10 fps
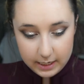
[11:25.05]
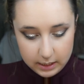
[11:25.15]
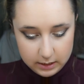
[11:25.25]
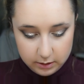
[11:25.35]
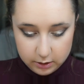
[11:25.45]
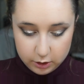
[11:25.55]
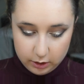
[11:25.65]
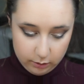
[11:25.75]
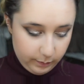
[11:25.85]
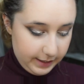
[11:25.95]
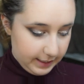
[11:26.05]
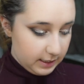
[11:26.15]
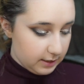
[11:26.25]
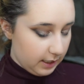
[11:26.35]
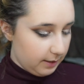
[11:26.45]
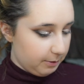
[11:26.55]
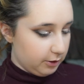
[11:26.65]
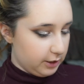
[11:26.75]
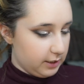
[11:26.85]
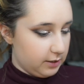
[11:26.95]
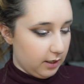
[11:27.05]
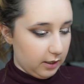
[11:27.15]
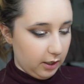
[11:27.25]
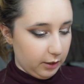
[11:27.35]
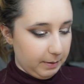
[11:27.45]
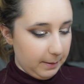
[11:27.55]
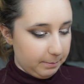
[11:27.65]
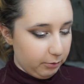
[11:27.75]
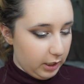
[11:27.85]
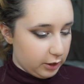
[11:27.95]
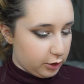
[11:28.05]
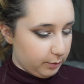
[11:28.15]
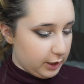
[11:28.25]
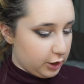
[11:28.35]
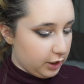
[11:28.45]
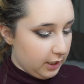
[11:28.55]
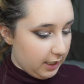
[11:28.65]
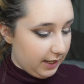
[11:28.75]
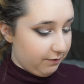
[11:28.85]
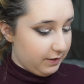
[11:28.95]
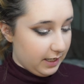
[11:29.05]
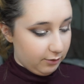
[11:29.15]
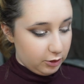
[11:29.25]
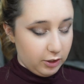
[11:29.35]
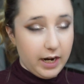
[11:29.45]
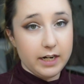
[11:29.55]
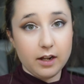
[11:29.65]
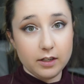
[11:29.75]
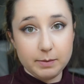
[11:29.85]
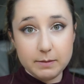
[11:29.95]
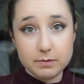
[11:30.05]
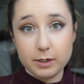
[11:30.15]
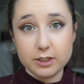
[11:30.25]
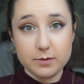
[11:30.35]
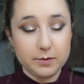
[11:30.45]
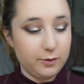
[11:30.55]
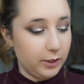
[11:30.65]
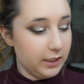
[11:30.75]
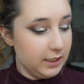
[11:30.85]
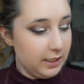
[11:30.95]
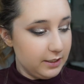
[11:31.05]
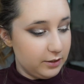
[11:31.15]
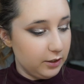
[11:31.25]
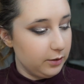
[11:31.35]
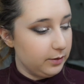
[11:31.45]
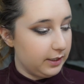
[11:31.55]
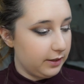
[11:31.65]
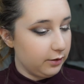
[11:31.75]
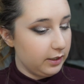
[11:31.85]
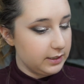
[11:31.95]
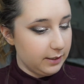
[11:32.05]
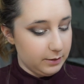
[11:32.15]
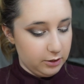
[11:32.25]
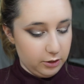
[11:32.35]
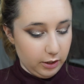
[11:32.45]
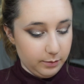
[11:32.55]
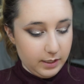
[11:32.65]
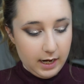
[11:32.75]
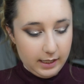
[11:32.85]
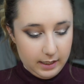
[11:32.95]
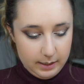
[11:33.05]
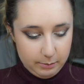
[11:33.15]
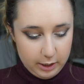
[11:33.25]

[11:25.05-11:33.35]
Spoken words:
And to go with it, I purchased a ColourPop brush, which I've never tried ColourPop's brushes before. So I thought I would start with a highlighting